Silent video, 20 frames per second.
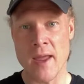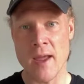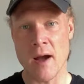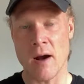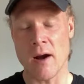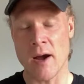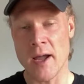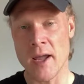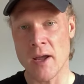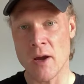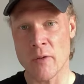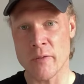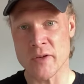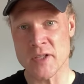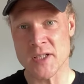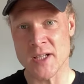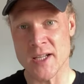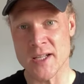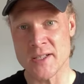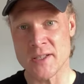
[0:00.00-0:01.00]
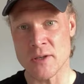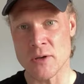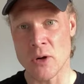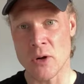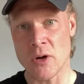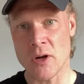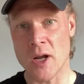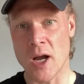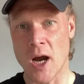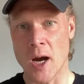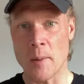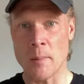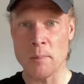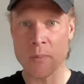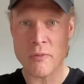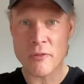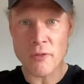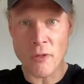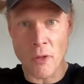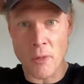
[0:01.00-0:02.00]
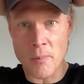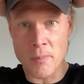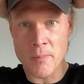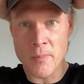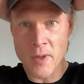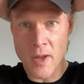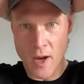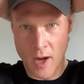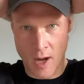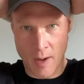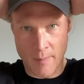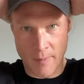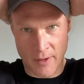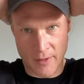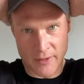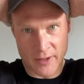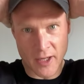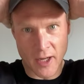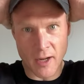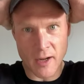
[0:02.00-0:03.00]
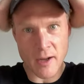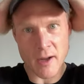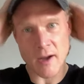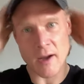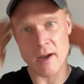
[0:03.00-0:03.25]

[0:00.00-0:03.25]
I obviously do not come from America.